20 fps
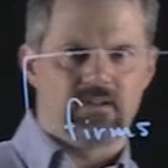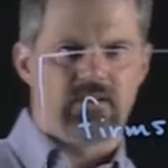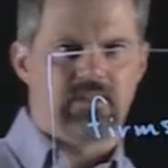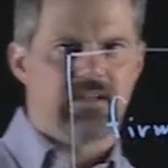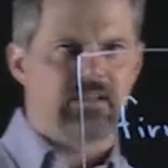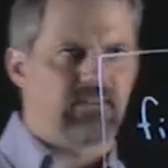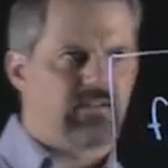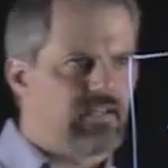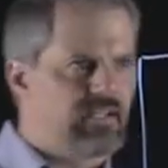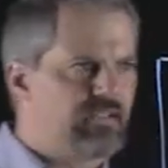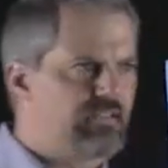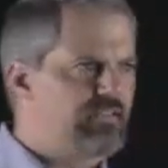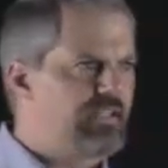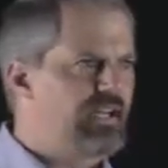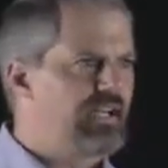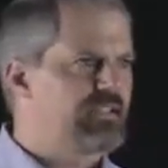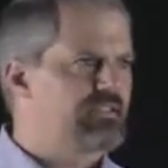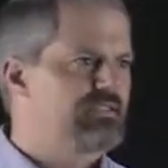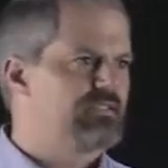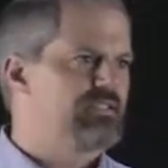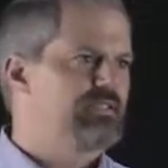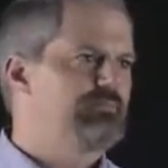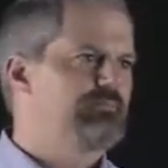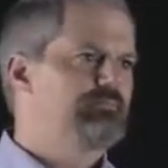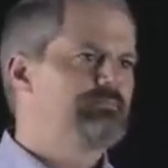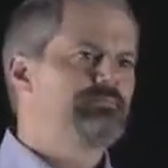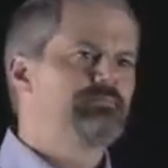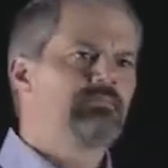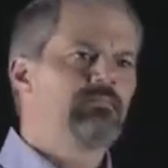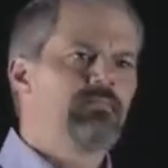That's an accident.
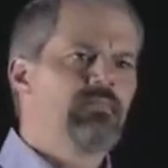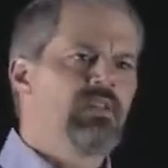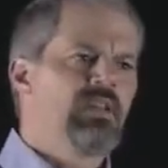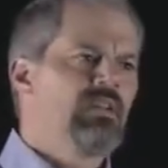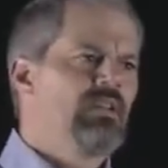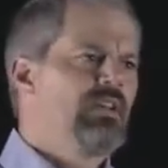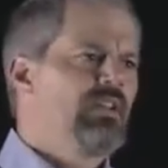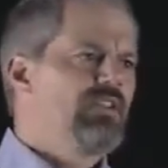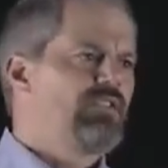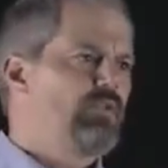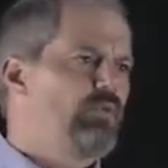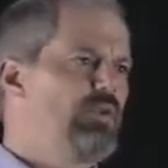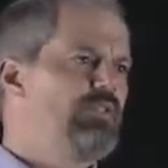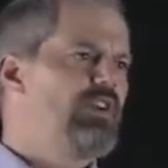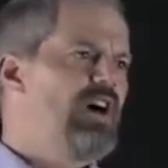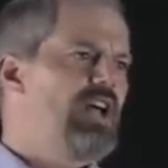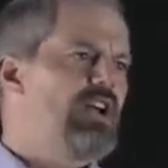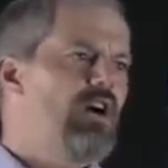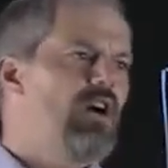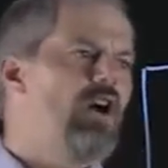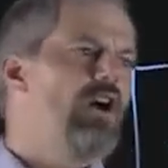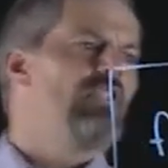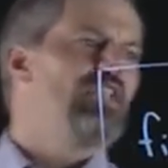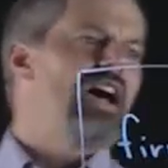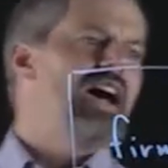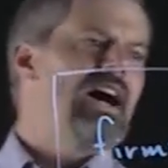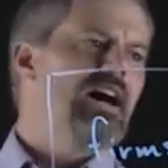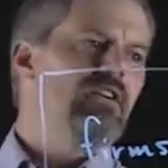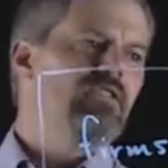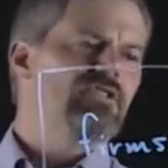So we've got all the
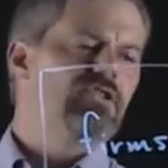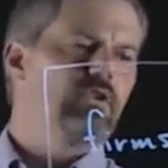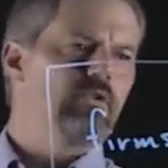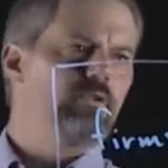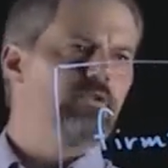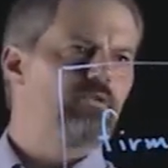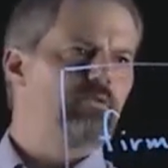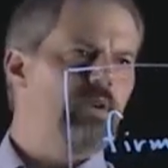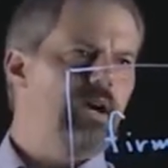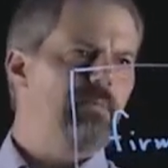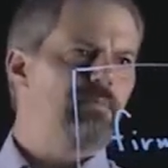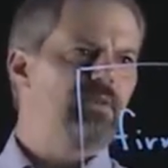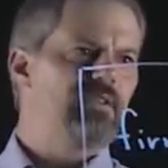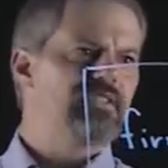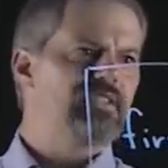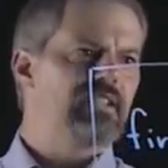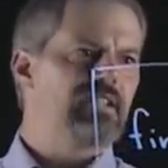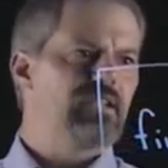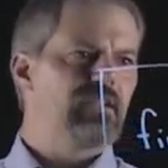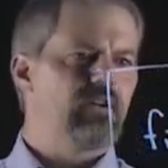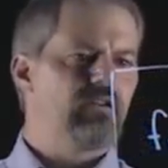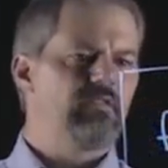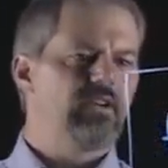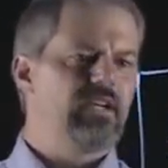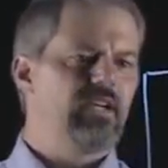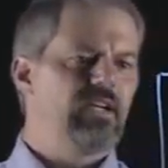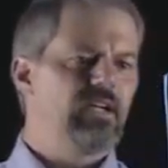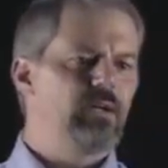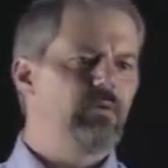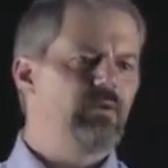households represented over
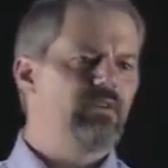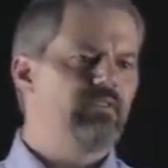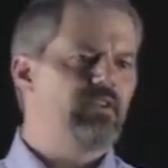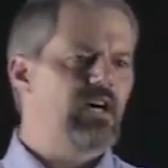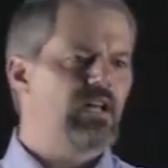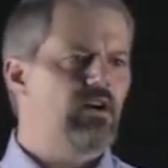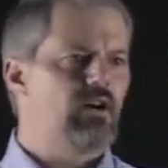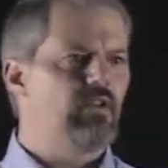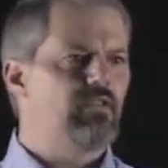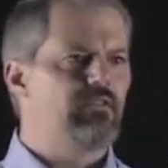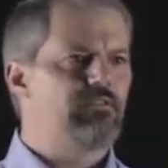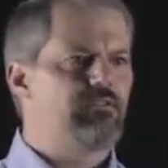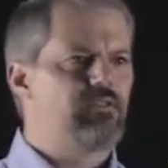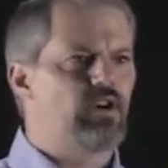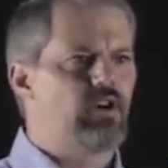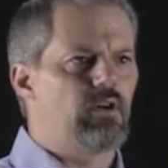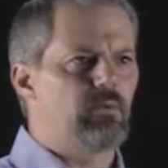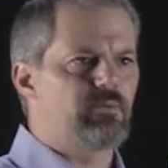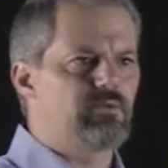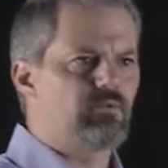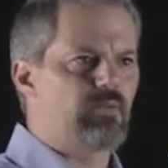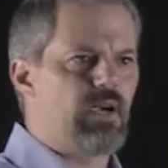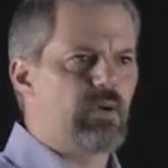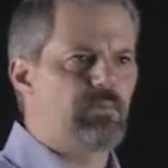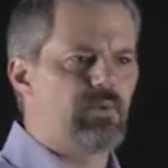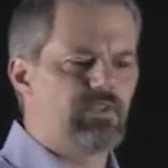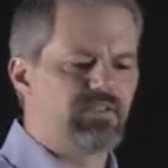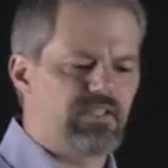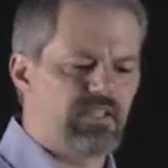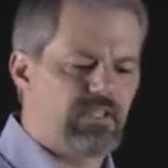here. We've got all the firms
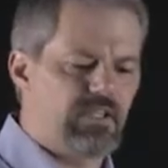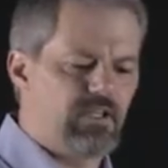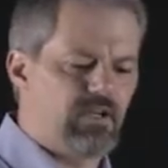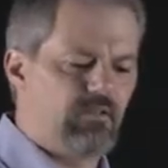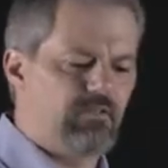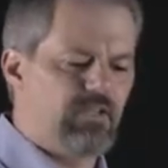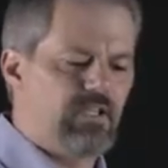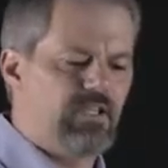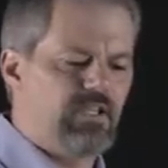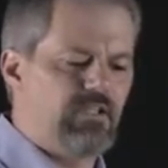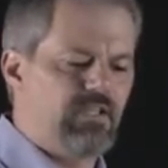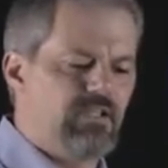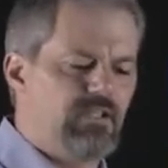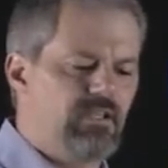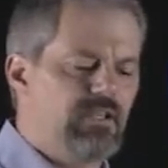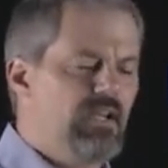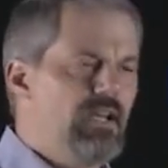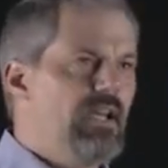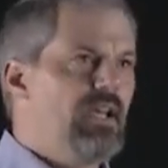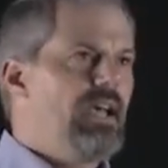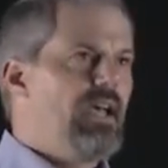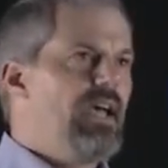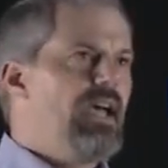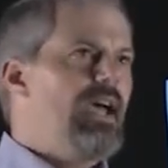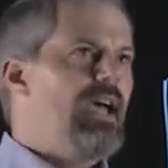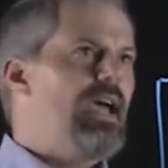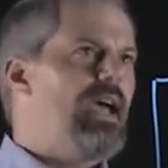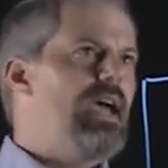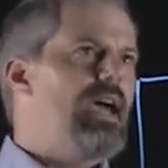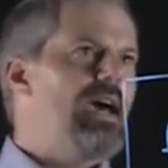represented over here.
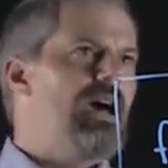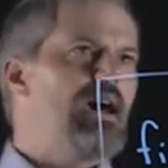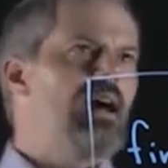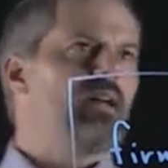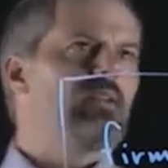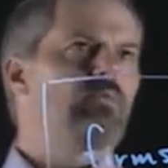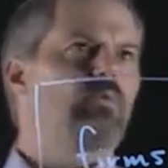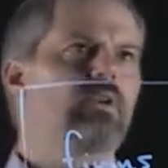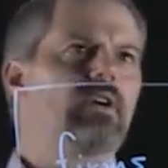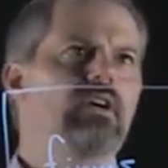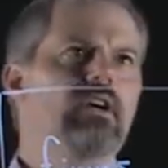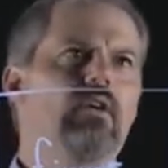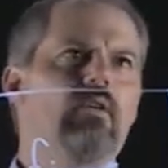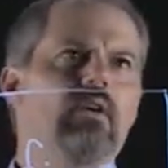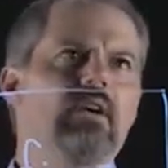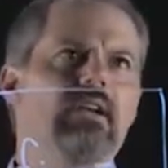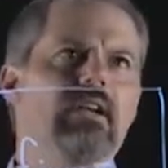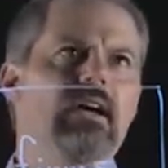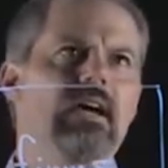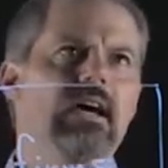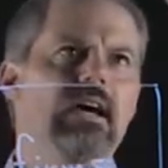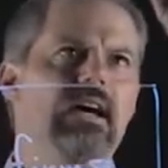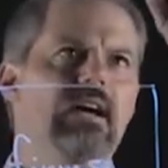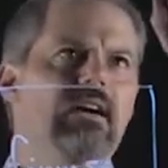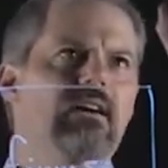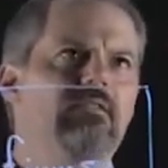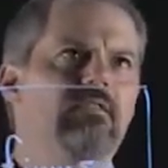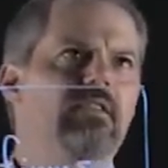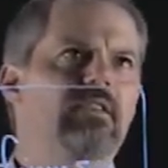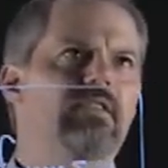And we're going to
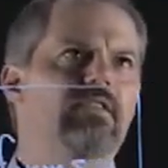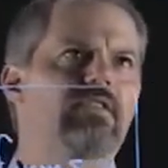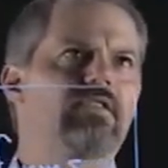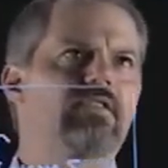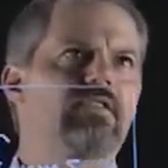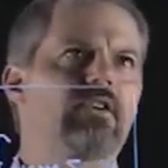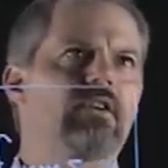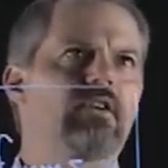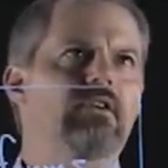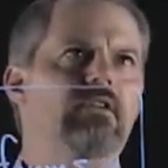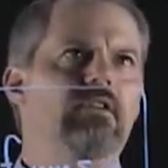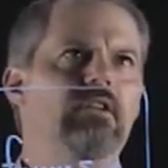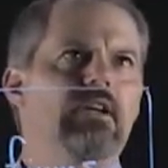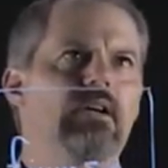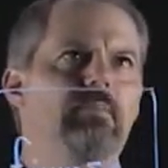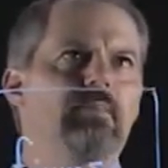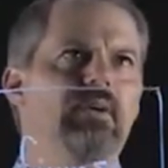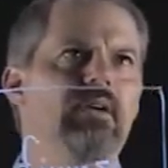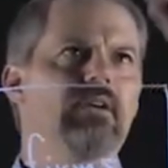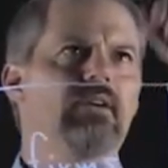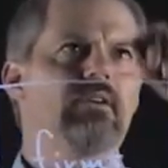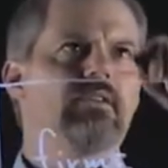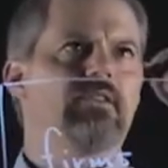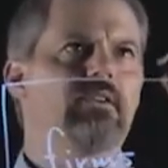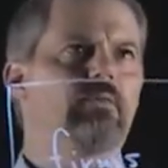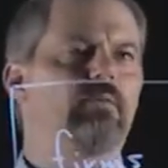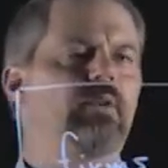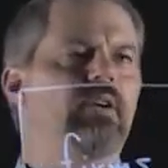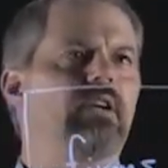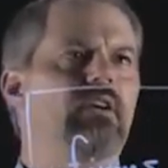have a circle up here
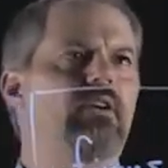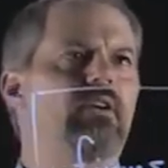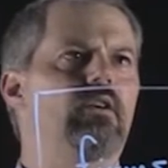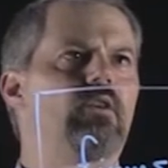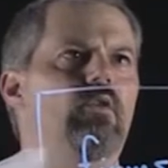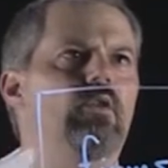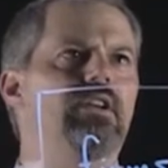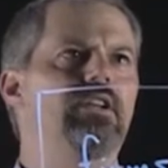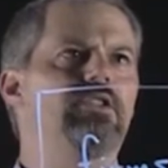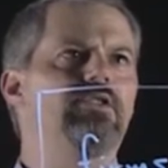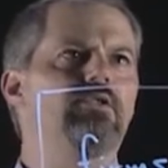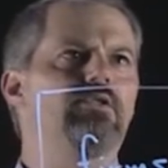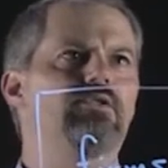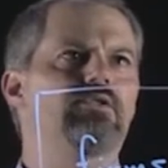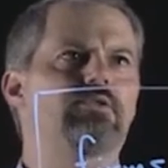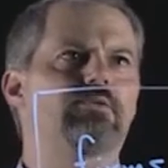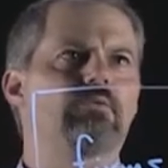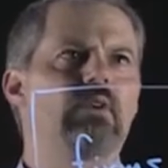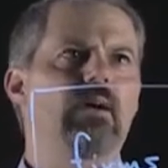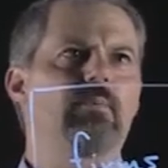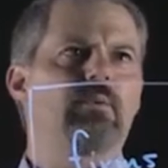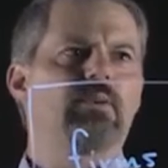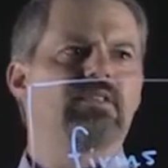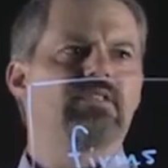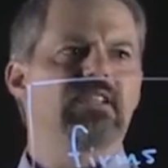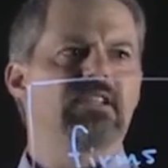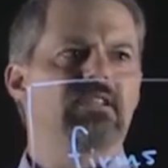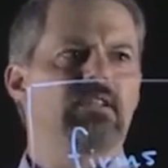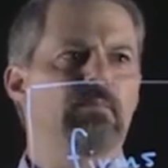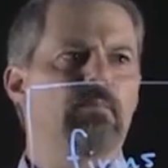that we are going to use to
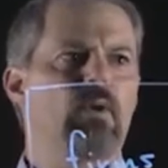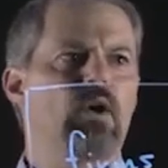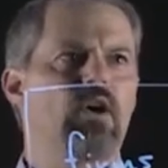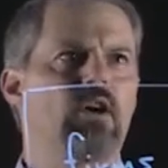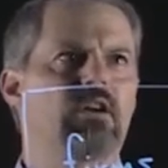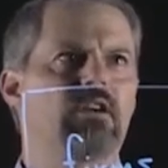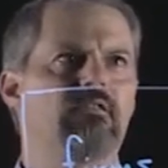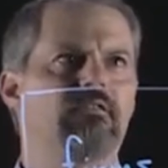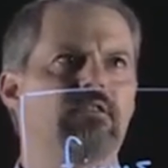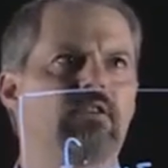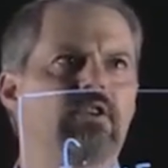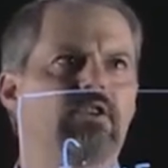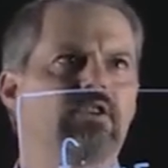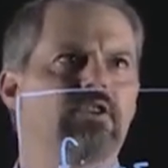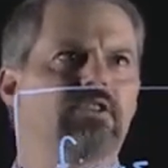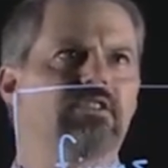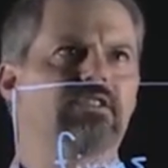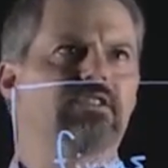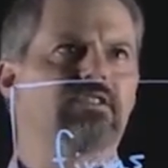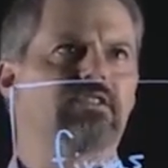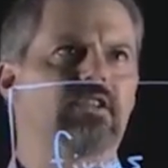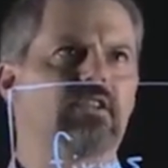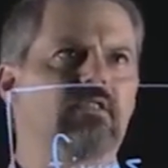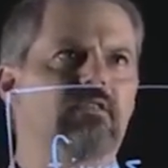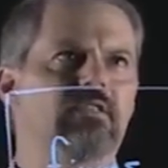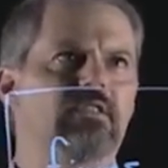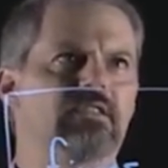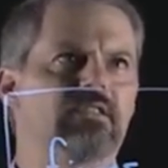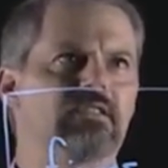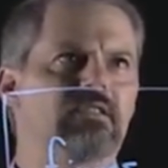represent the market for goods and
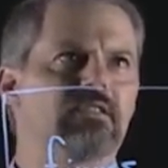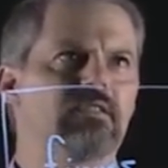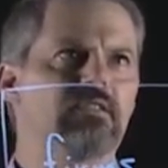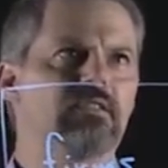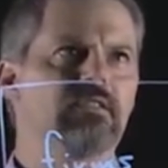services.